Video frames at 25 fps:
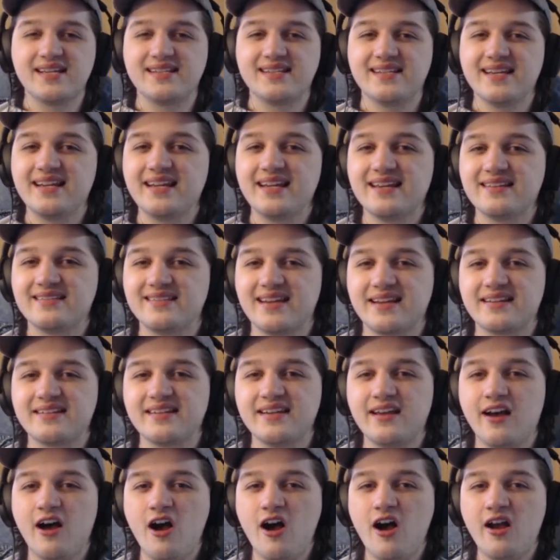Diddy and
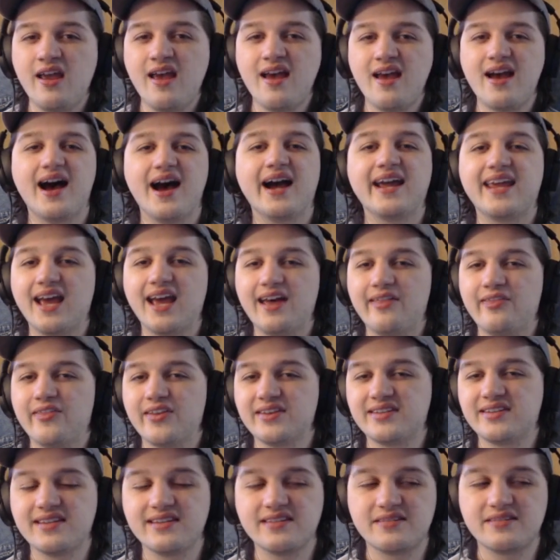Dixie Kong. Again,
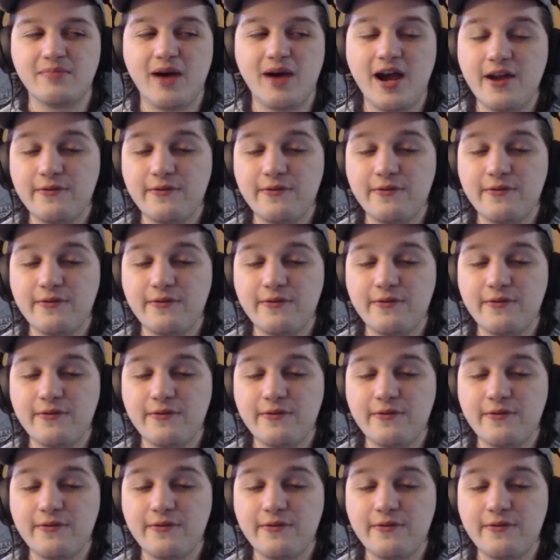this is my